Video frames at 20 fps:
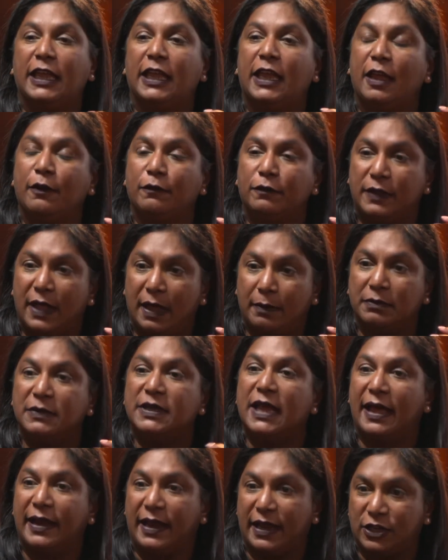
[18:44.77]
give them
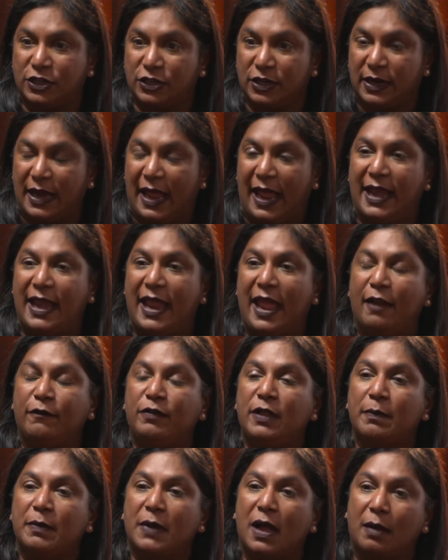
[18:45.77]
direction, and
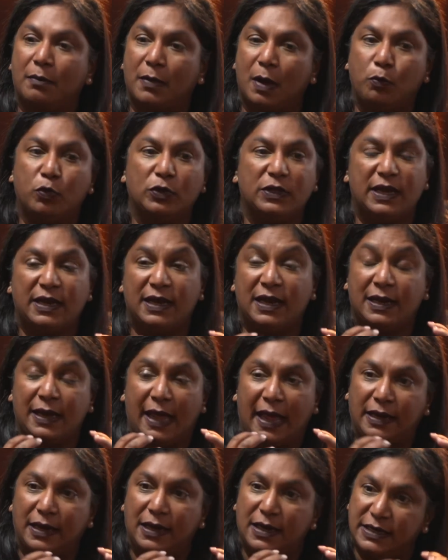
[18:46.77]
have them come up with an
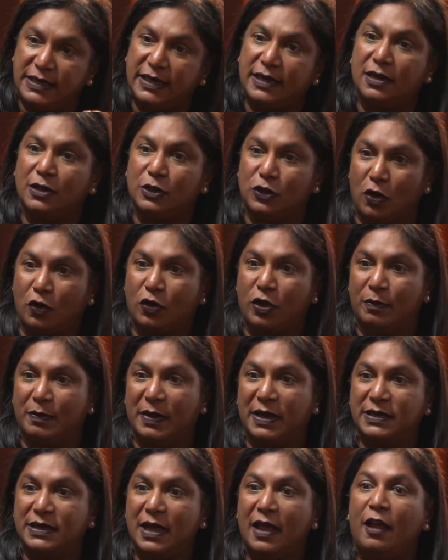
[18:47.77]
analytical
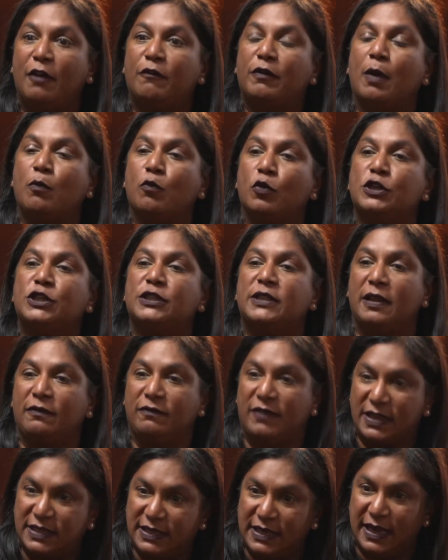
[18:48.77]
document from which the
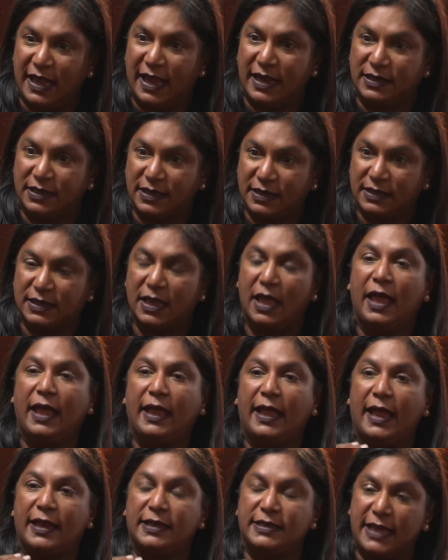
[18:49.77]
investigators
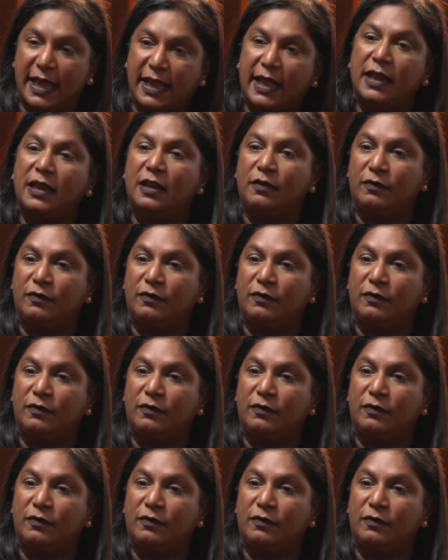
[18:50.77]
can take an